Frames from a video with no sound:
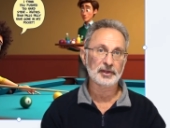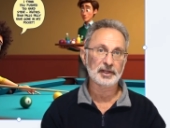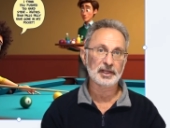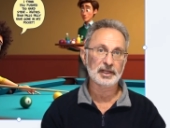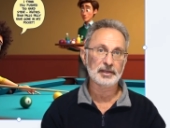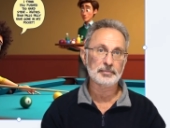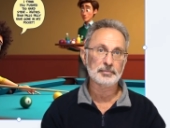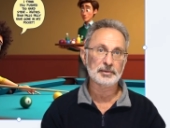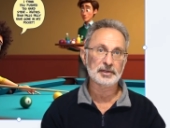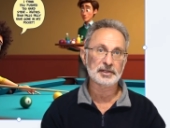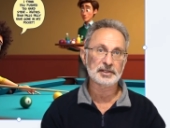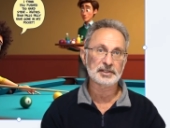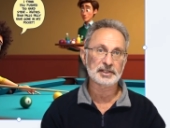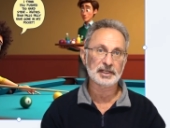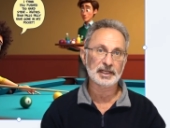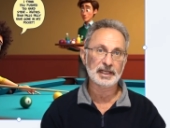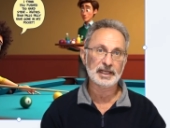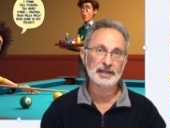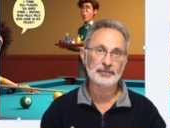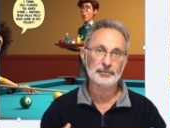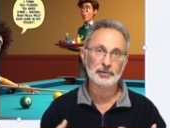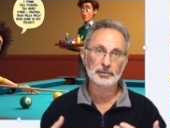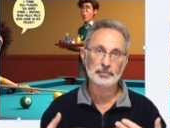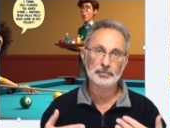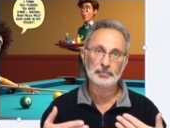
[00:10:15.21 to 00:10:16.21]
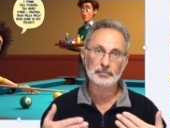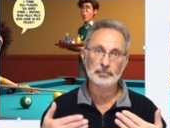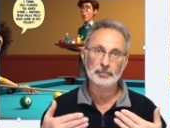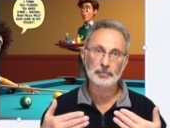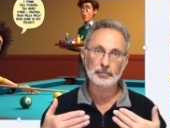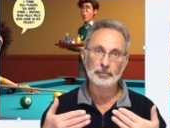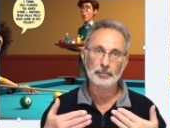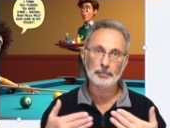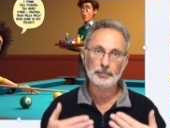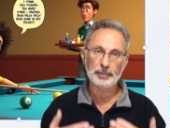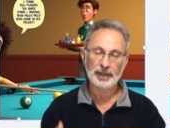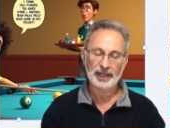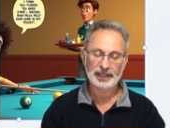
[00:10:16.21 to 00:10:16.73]
image even
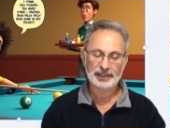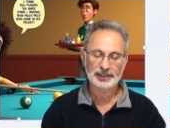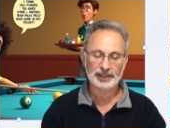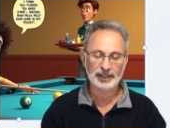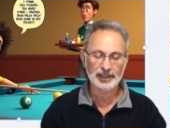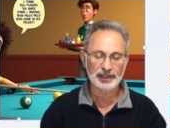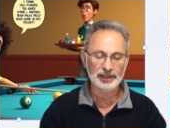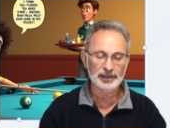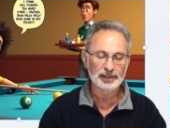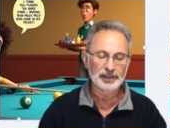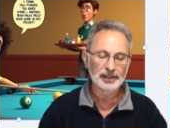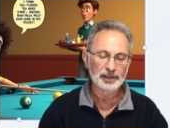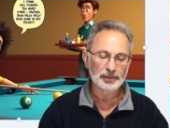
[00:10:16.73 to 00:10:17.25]
better,